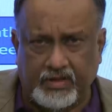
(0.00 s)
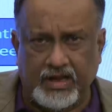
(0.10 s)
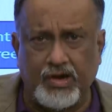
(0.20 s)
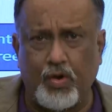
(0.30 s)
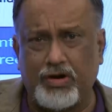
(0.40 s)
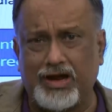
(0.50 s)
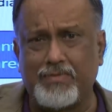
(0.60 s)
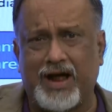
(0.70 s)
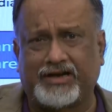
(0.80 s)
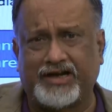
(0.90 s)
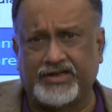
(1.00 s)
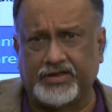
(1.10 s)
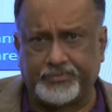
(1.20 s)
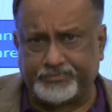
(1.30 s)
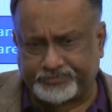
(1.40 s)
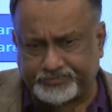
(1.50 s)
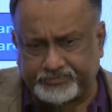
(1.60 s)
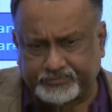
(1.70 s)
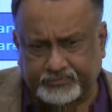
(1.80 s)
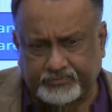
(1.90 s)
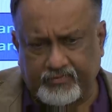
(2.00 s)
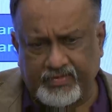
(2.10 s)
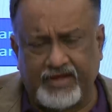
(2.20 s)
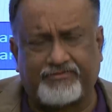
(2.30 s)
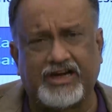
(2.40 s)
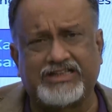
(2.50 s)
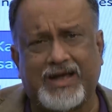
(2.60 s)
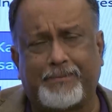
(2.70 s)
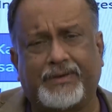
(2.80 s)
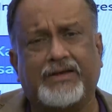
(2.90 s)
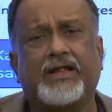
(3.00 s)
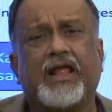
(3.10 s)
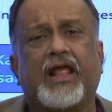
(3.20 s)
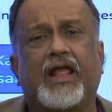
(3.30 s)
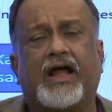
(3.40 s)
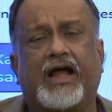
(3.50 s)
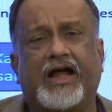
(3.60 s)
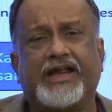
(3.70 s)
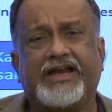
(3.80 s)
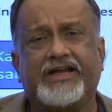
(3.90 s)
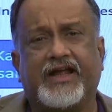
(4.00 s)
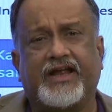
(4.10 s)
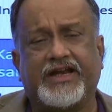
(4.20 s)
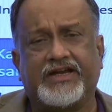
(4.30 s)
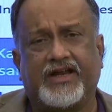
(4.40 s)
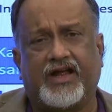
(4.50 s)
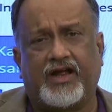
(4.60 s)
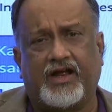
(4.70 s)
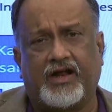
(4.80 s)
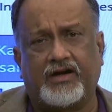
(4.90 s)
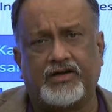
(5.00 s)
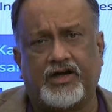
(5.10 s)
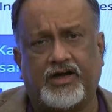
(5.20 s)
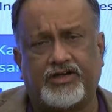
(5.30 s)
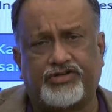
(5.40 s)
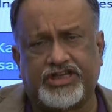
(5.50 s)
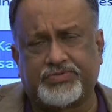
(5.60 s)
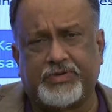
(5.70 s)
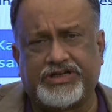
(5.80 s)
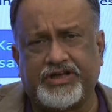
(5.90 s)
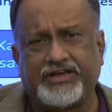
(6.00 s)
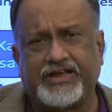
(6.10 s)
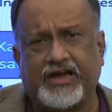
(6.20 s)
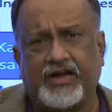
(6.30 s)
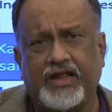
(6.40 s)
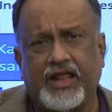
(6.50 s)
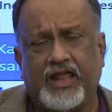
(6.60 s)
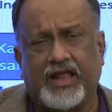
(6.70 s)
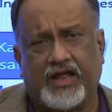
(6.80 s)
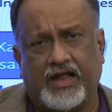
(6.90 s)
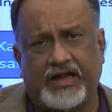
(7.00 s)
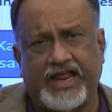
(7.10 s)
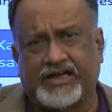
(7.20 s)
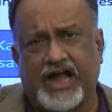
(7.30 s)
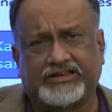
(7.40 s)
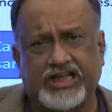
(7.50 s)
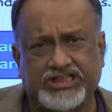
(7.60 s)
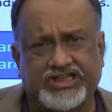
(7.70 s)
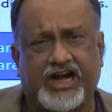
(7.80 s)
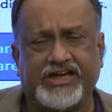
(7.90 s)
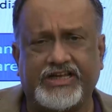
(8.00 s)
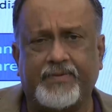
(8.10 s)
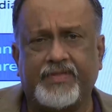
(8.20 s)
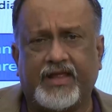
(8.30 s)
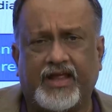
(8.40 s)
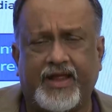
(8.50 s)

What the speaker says: Local market, for example, in dress material like katha sari, a